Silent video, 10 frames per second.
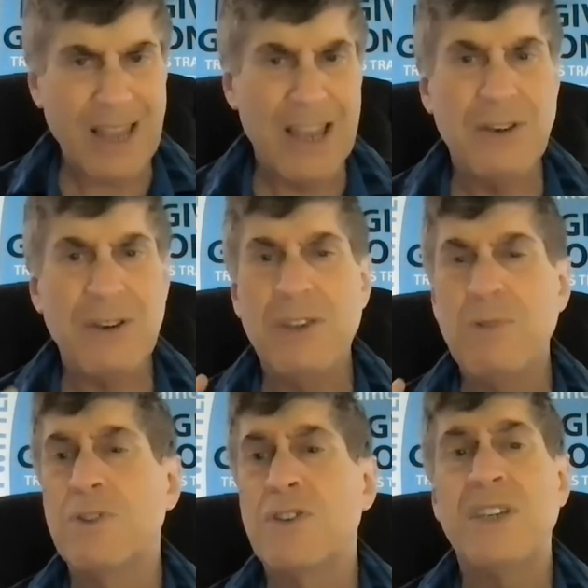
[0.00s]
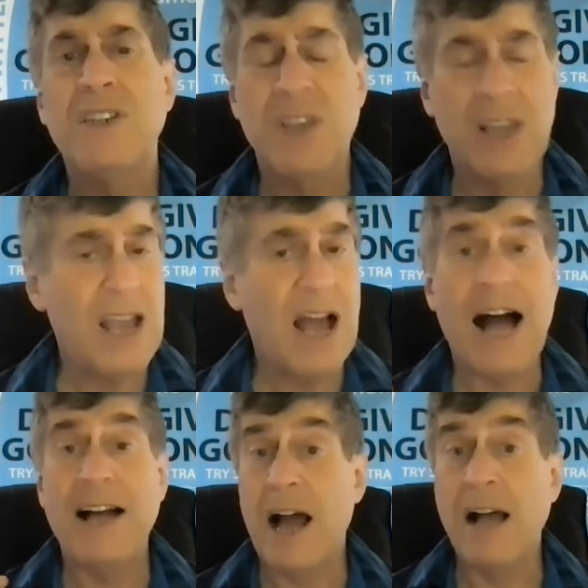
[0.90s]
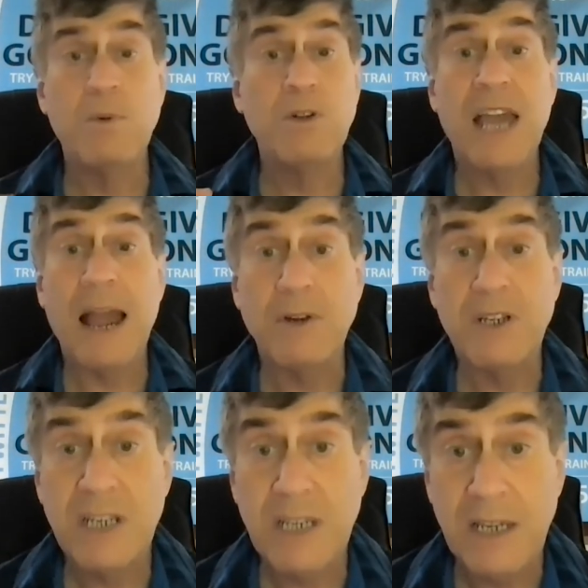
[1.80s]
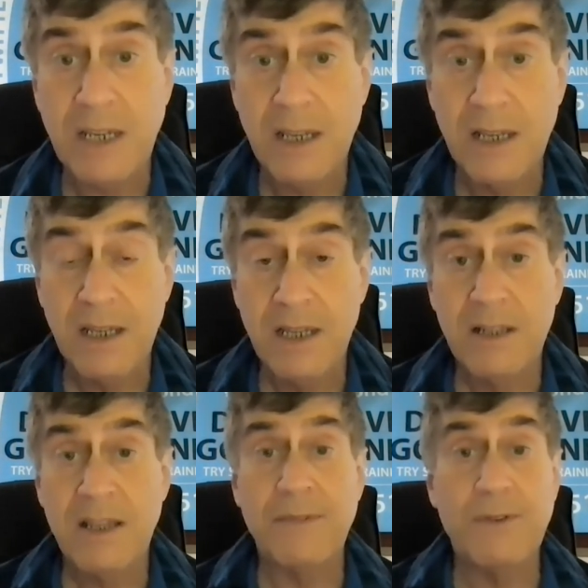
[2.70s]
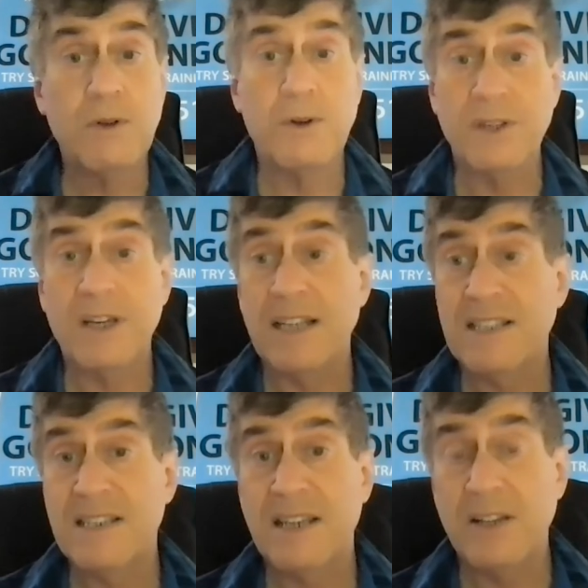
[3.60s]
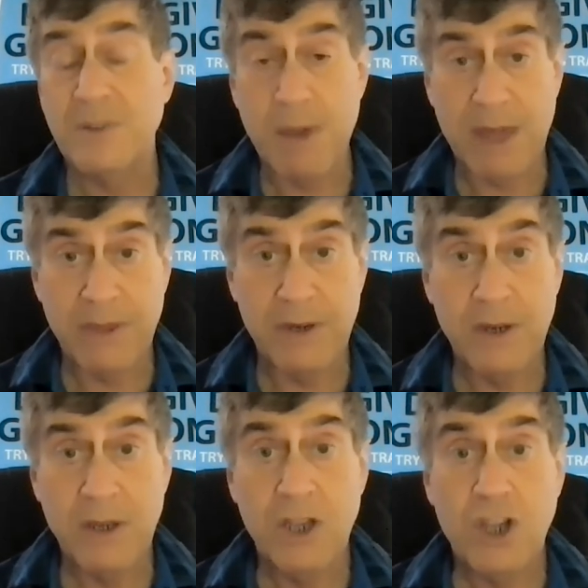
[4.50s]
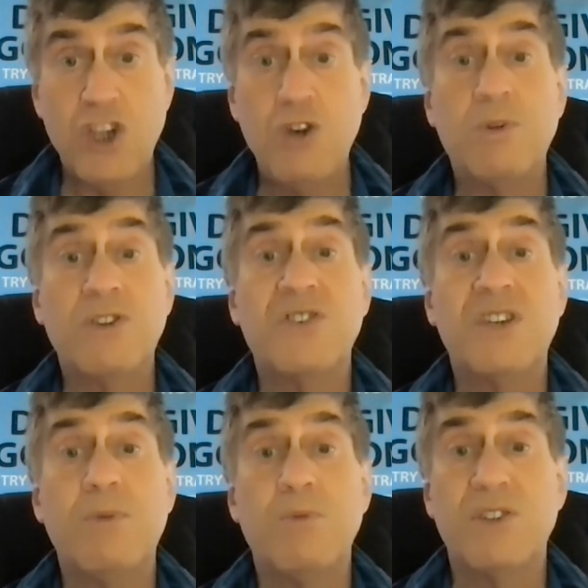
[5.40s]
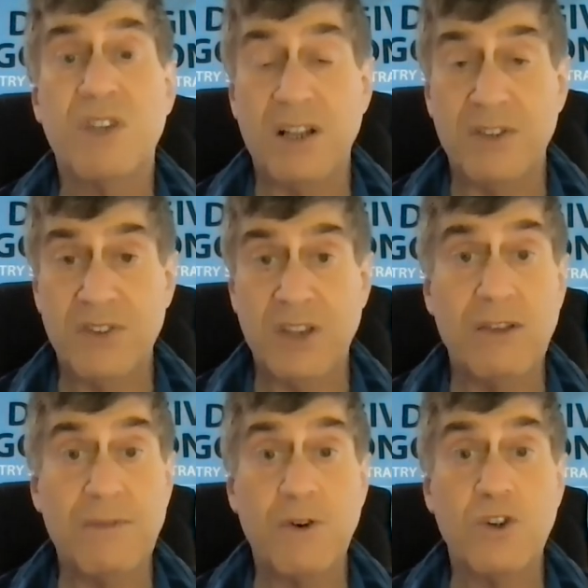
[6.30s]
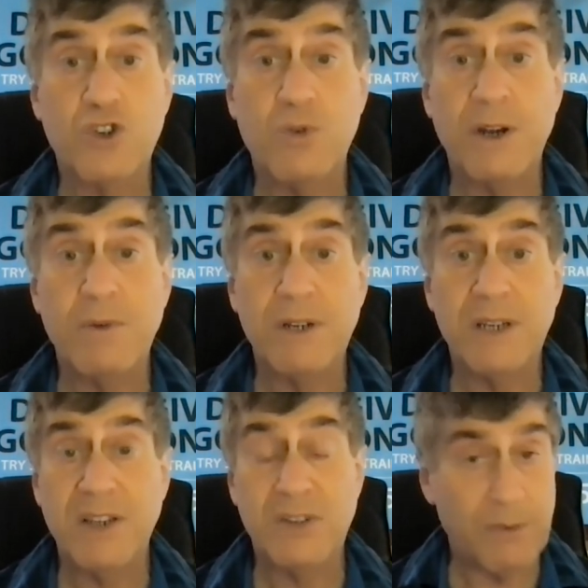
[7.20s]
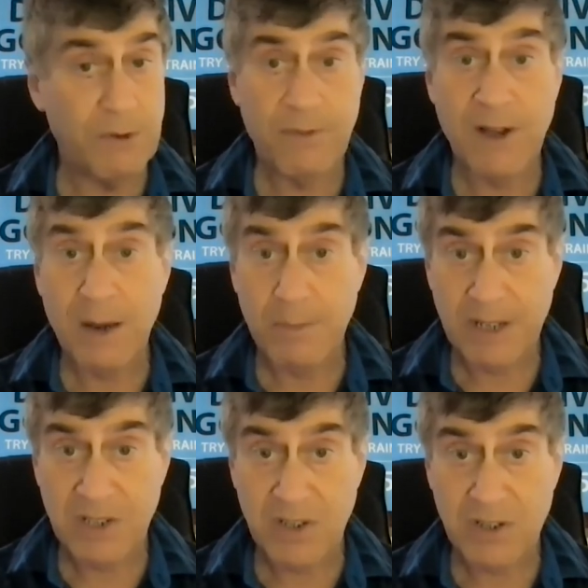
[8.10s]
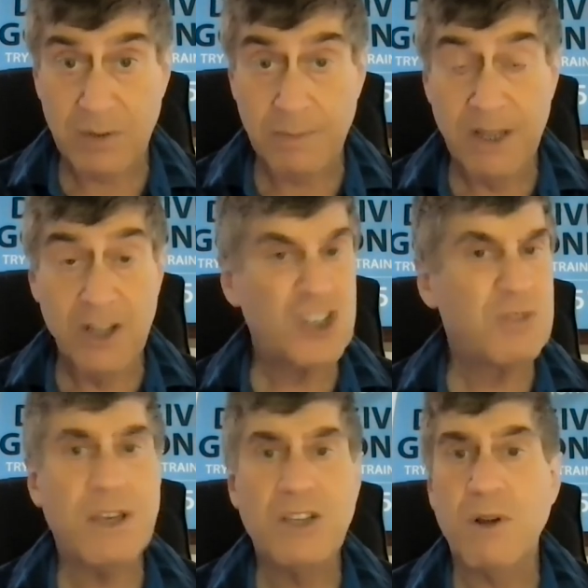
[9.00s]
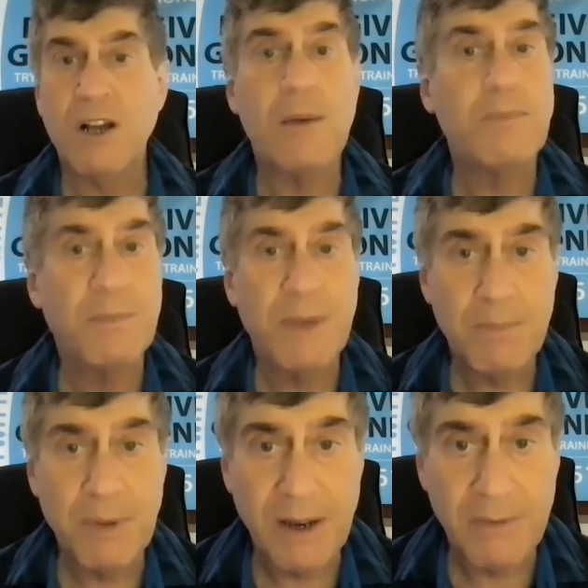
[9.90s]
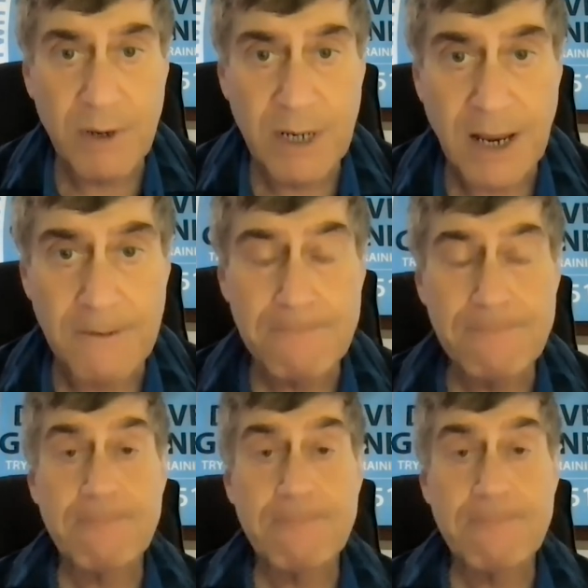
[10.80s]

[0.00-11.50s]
and you will see. I, I will guarantee that if you learn the gut sales method, you will see results in the first 21 days if you follow my system. Speak to a couple people every day.